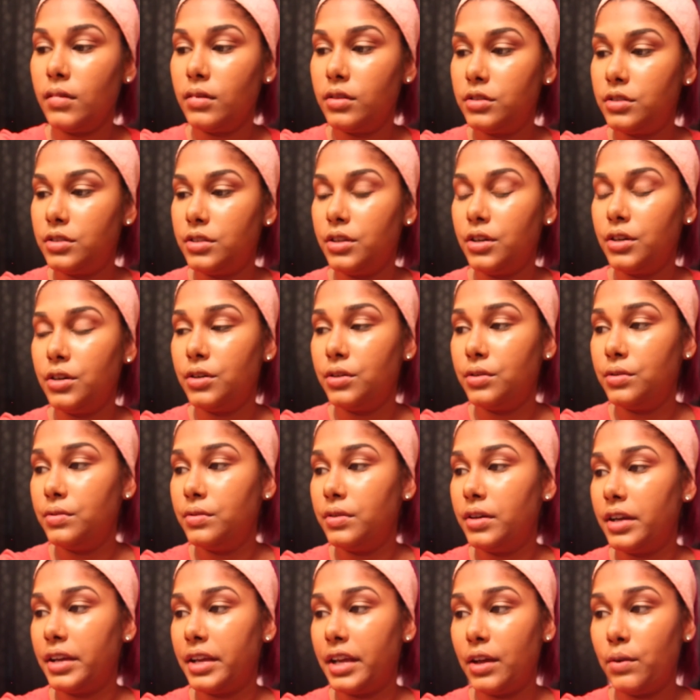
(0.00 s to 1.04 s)
So
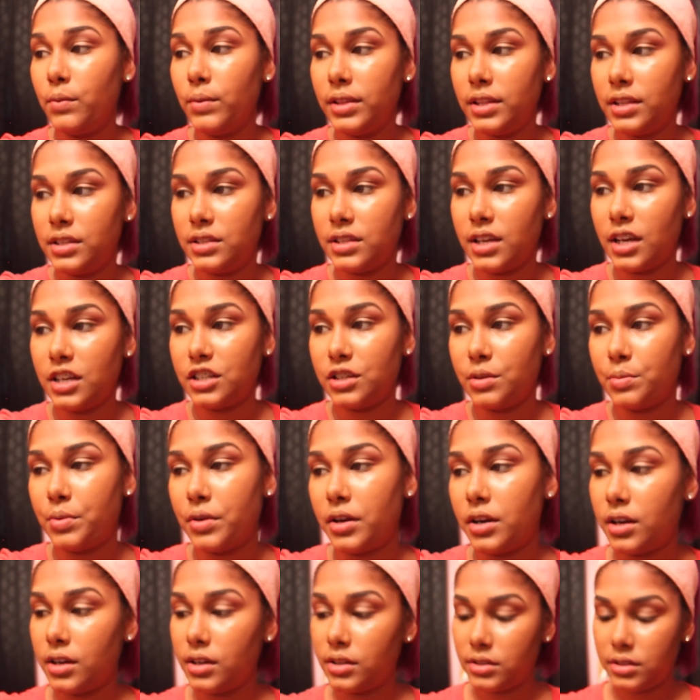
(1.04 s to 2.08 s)
again with the Sasha
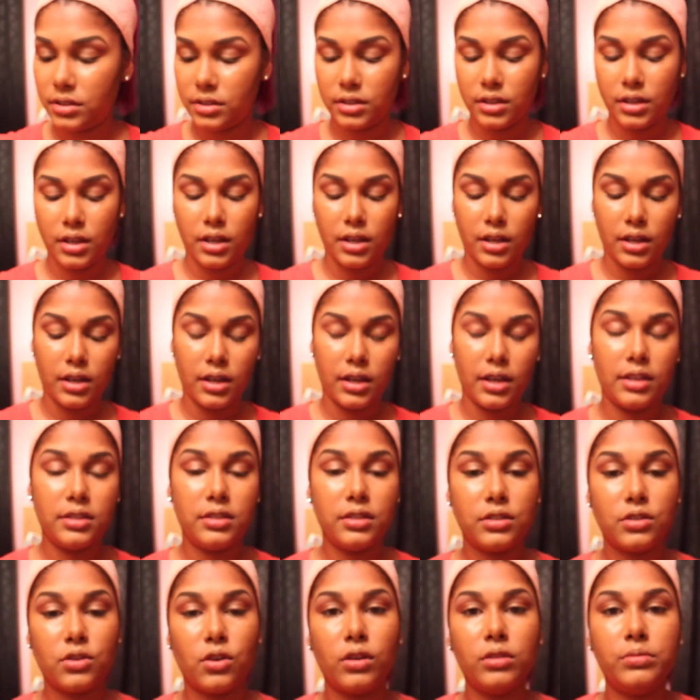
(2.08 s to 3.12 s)
products, this
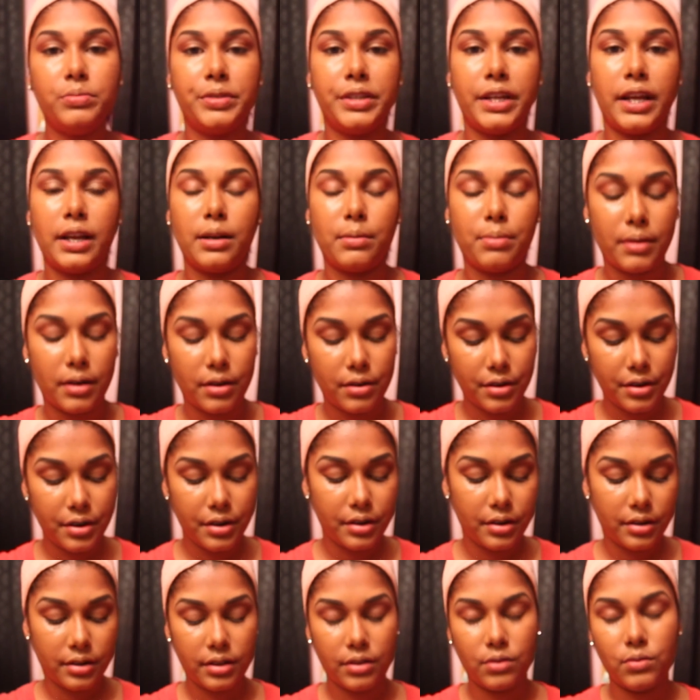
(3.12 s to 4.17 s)
is called banana
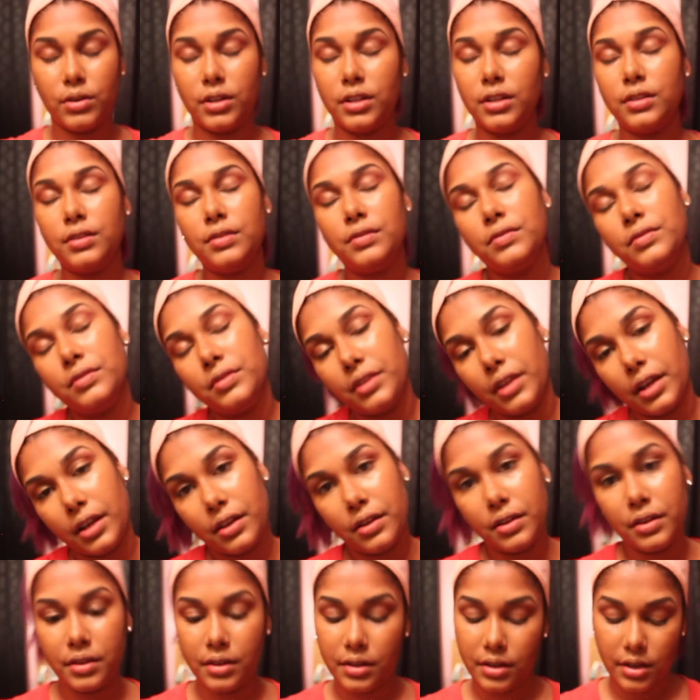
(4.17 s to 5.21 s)
powder. Well, yeah,
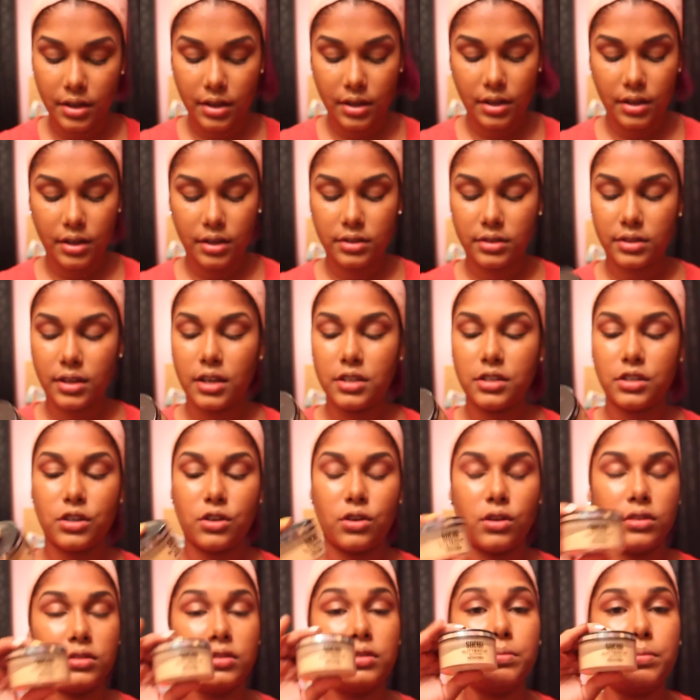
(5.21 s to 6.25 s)
Sasha
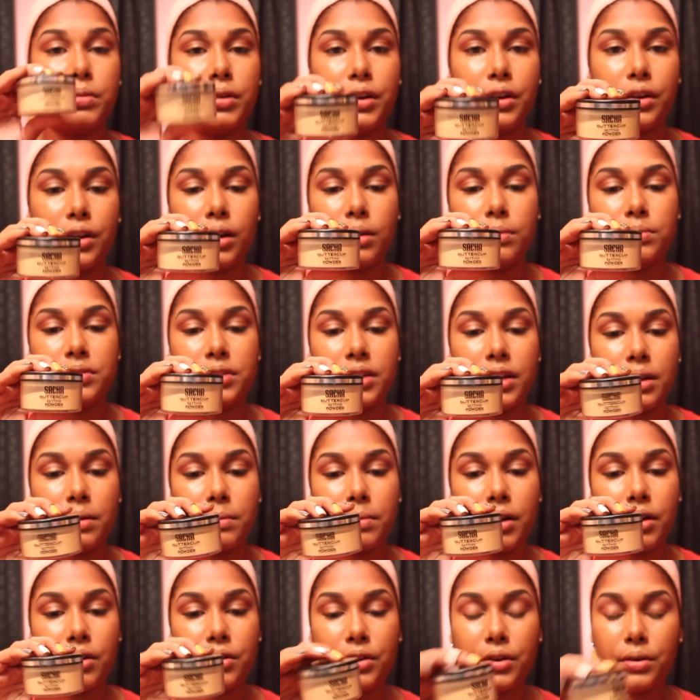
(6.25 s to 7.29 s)
calls it buttercup setting
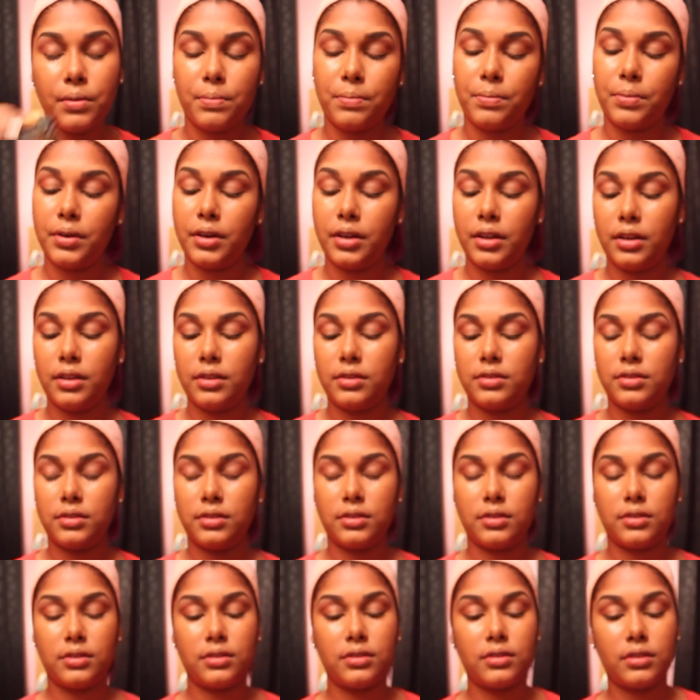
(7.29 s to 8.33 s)
powder, but
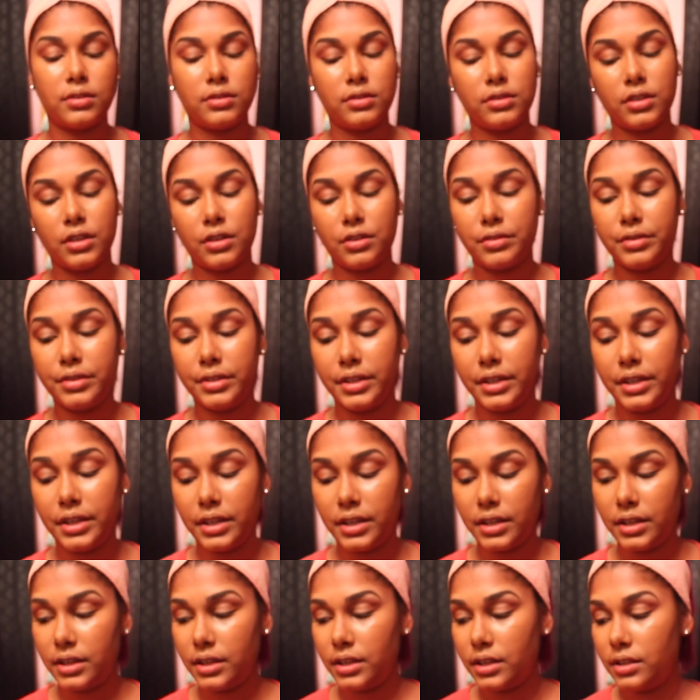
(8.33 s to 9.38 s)
generally
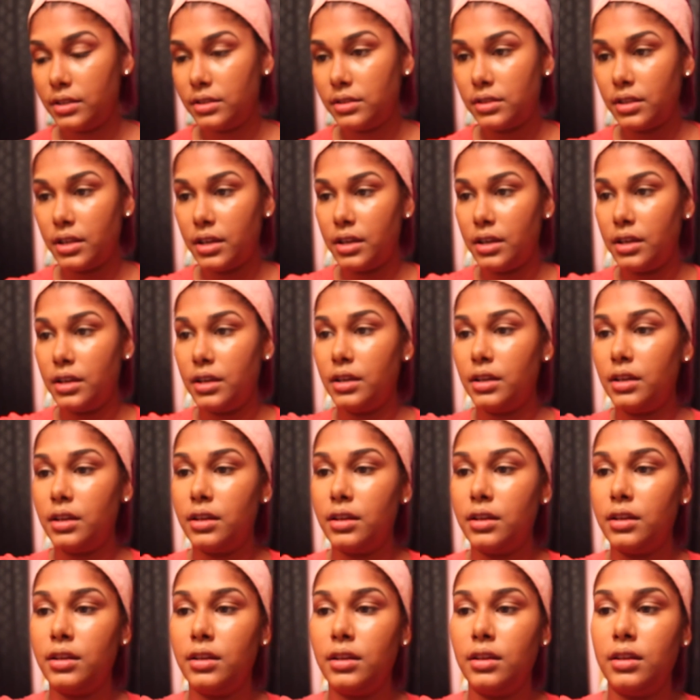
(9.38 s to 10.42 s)

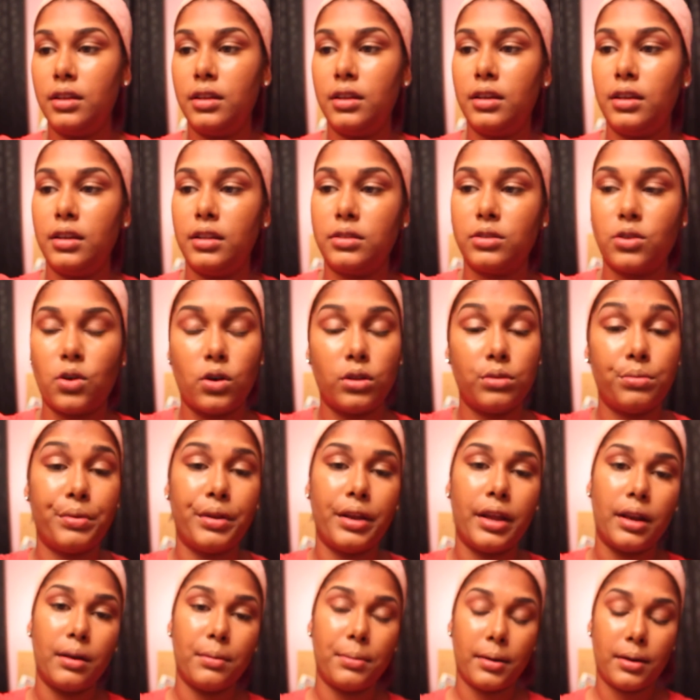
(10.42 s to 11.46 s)
it's called
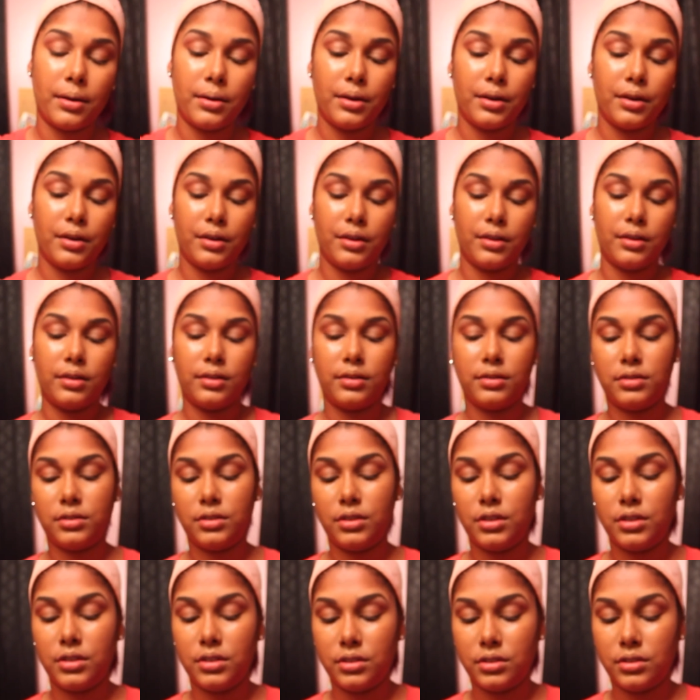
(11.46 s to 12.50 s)
banana powder. So
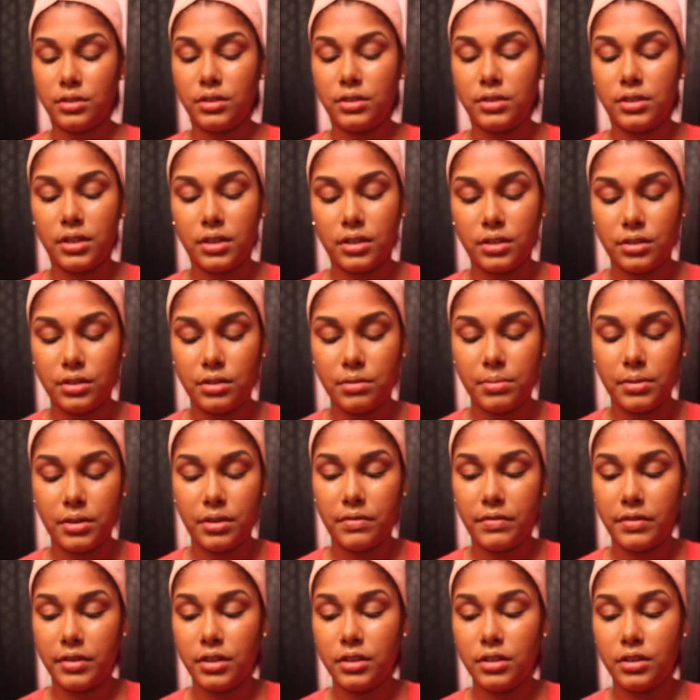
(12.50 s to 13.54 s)
you're just gonna take a little bit
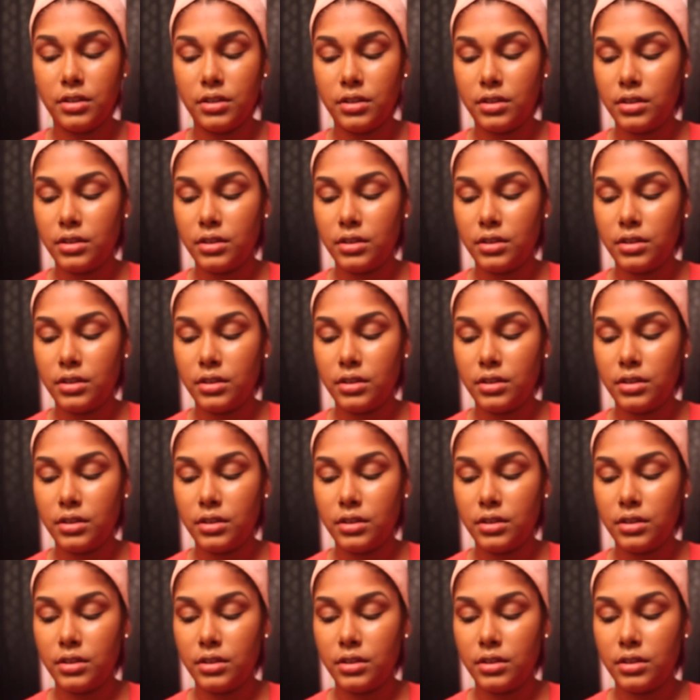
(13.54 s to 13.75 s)
of it,